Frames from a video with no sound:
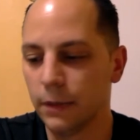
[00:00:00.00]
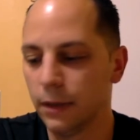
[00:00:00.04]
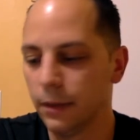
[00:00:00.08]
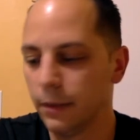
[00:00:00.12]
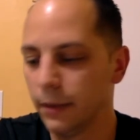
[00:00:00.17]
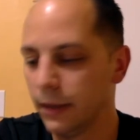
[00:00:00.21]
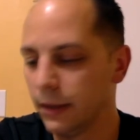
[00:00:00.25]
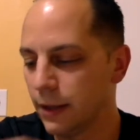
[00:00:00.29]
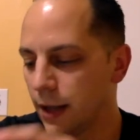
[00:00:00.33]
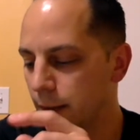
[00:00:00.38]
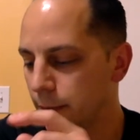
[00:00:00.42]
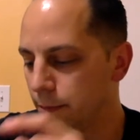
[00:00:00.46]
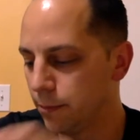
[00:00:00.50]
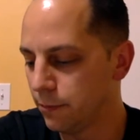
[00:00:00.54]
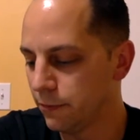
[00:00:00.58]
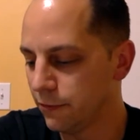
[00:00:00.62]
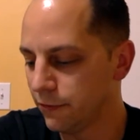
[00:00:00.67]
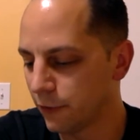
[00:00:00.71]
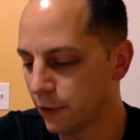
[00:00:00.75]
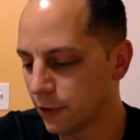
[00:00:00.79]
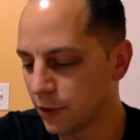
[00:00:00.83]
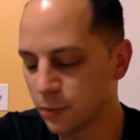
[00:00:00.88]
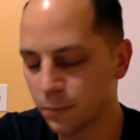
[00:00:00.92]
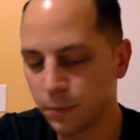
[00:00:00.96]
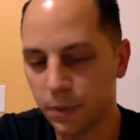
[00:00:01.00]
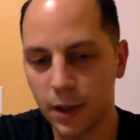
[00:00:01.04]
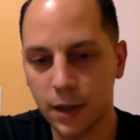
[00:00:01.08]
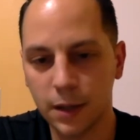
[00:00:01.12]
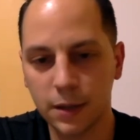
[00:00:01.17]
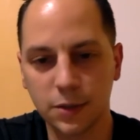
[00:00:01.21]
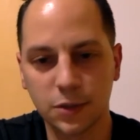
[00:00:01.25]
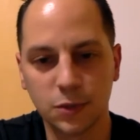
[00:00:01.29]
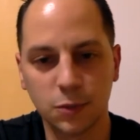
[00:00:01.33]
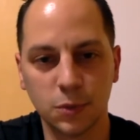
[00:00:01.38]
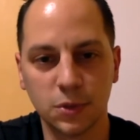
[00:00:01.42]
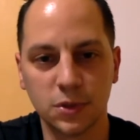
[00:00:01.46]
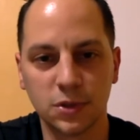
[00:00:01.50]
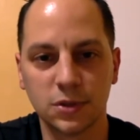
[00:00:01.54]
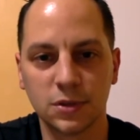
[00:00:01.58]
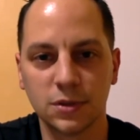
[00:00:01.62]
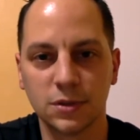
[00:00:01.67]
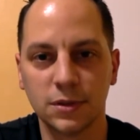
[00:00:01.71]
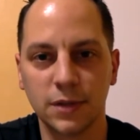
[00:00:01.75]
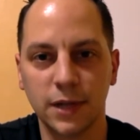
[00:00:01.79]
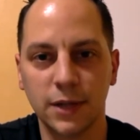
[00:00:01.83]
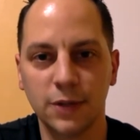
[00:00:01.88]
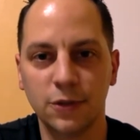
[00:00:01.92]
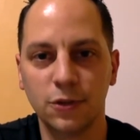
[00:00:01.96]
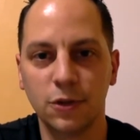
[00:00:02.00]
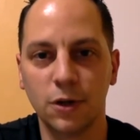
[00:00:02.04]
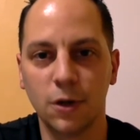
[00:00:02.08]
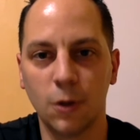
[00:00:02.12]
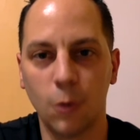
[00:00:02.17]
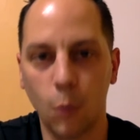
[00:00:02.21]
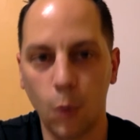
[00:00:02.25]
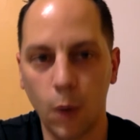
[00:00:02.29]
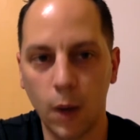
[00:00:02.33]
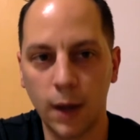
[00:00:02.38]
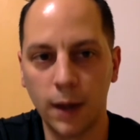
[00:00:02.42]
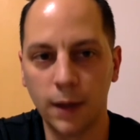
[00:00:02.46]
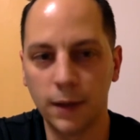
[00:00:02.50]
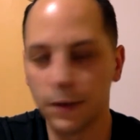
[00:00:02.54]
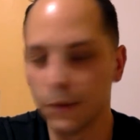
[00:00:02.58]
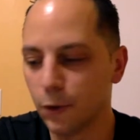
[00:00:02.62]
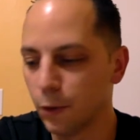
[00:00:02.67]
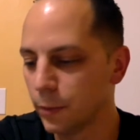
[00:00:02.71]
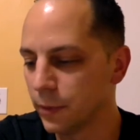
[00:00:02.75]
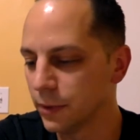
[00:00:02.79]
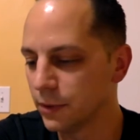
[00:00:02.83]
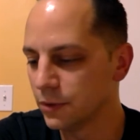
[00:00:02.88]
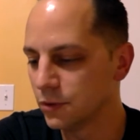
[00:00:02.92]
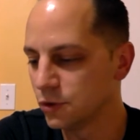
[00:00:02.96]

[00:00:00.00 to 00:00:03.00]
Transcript: And man, that first box was, that took a while to open.